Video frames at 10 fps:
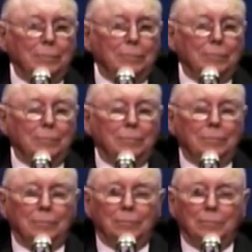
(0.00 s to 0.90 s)

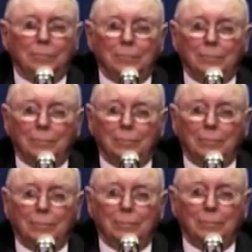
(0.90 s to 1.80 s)

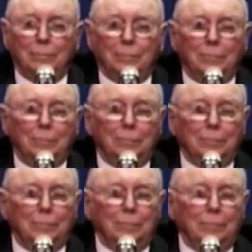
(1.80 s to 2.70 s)

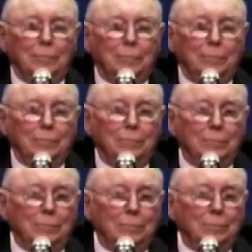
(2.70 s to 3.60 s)

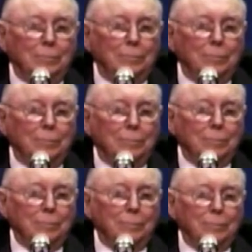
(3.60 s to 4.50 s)

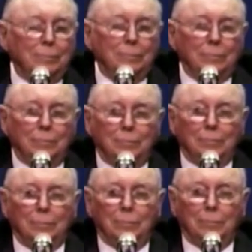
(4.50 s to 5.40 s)

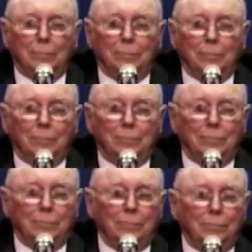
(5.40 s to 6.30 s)

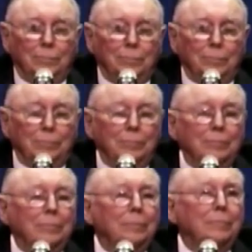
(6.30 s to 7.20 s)

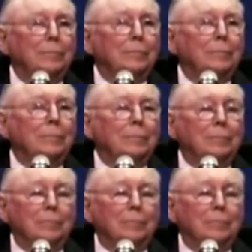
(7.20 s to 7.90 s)
This person isn't speaking.